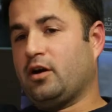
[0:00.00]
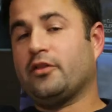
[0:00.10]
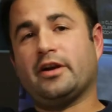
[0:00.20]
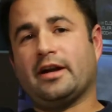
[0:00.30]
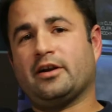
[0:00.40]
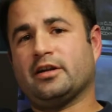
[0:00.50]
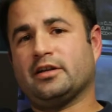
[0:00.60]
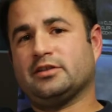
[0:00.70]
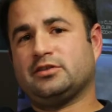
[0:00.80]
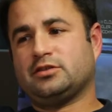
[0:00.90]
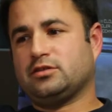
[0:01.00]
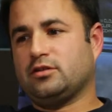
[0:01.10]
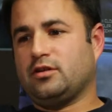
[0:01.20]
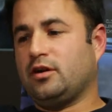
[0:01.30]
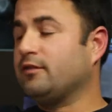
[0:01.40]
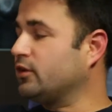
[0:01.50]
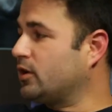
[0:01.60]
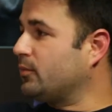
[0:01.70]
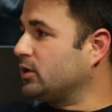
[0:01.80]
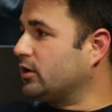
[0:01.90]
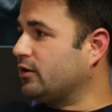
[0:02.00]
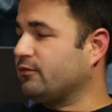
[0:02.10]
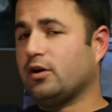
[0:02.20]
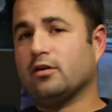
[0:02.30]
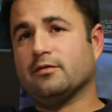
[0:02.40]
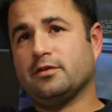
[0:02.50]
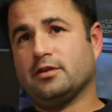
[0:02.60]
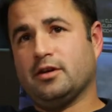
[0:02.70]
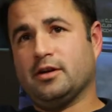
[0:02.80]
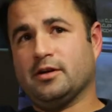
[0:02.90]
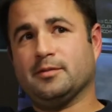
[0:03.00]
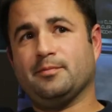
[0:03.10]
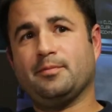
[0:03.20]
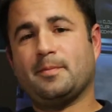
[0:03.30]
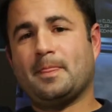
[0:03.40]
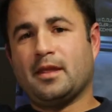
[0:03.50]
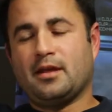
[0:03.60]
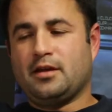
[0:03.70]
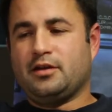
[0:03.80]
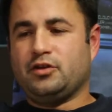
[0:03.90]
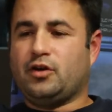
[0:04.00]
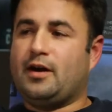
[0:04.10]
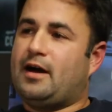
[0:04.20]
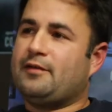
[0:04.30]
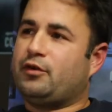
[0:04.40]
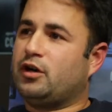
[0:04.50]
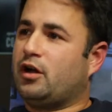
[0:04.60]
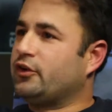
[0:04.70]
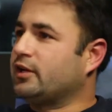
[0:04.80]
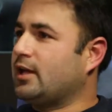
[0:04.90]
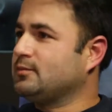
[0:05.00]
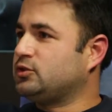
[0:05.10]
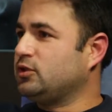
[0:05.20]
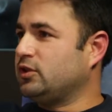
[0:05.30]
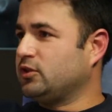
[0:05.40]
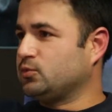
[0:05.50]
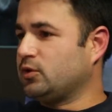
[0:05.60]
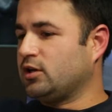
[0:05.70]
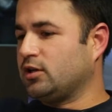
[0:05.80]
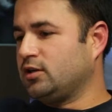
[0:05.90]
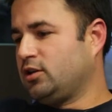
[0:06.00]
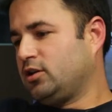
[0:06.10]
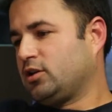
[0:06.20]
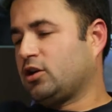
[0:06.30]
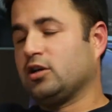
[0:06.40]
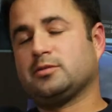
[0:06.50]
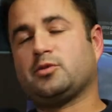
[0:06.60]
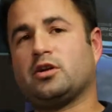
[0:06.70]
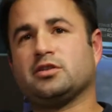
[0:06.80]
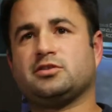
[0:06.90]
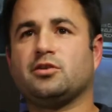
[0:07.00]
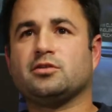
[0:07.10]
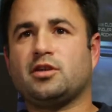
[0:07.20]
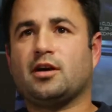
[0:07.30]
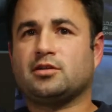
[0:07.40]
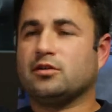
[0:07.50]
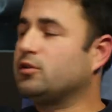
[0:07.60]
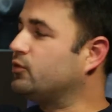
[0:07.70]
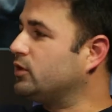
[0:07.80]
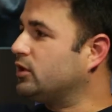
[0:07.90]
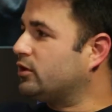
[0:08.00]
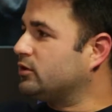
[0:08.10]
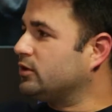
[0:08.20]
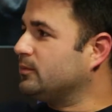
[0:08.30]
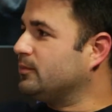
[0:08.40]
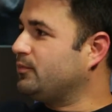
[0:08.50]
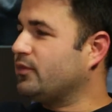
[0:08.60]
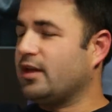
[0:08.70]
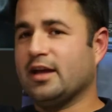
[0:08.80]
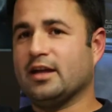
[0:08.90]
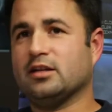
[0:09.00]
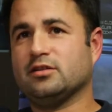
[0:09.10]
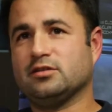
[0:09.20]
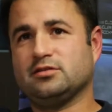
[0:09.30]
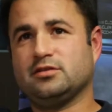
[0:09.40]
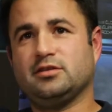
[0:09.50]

other areas of the company got involved. I've heard other game studios where concept artists don't talk to the 3D art team and